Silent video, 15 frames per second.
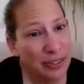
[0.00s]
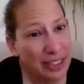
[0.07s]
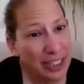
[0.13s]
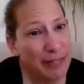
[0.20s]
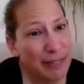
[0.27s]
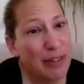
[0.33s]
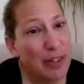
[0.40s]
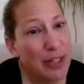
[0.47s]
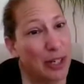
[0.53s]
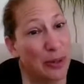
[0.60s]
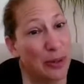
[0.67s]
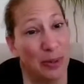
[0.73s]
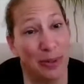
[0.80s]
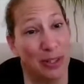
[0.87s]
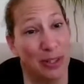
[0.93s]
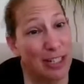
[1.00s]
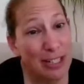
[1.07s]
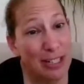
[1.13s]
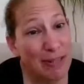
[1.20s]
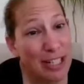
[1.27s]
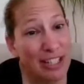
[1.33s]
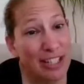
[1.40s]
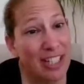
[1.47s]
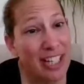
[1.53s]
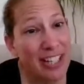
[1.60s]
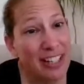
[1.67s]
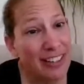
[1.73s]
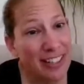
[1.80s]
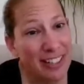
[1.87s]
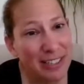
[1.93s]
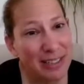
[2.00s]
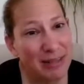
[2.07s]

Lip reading: Today I would like to welcome